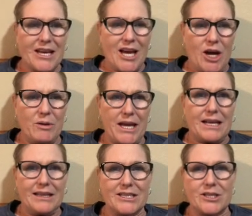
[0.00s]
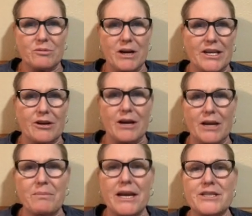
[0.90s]
Okay, let's go on here.
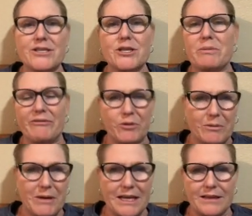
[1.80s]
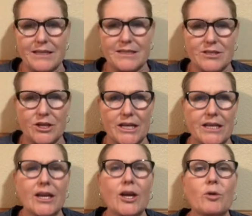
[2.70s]
On page 2, before we get this started,
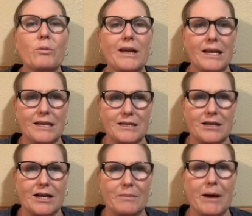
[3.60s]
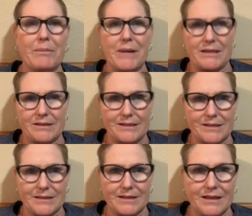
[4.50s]
we need to talk about
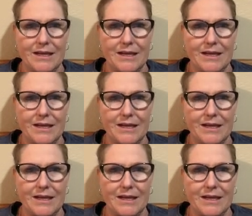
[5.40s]
peasants.